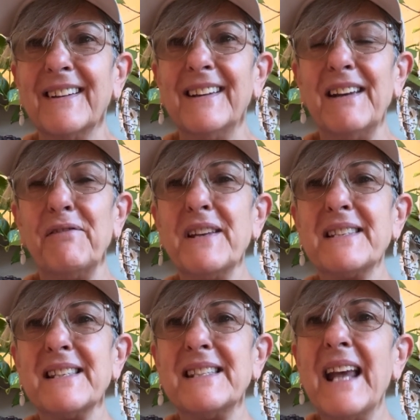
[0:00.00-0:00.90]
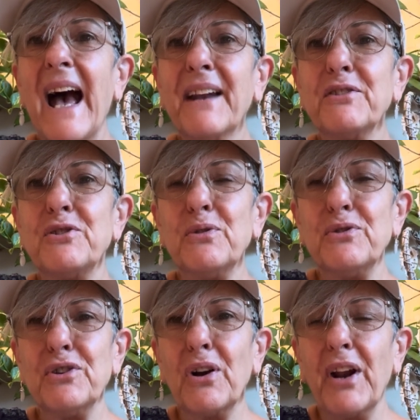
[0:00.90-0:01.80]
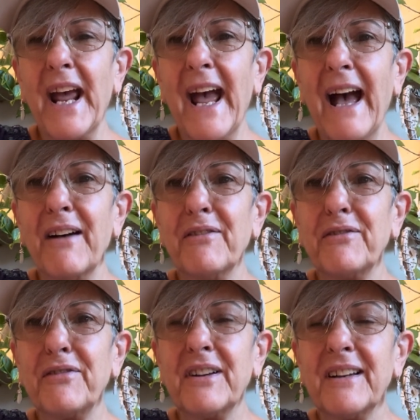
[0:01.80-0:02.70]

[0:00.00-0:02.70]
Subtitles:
If this is the attitude you're going to have.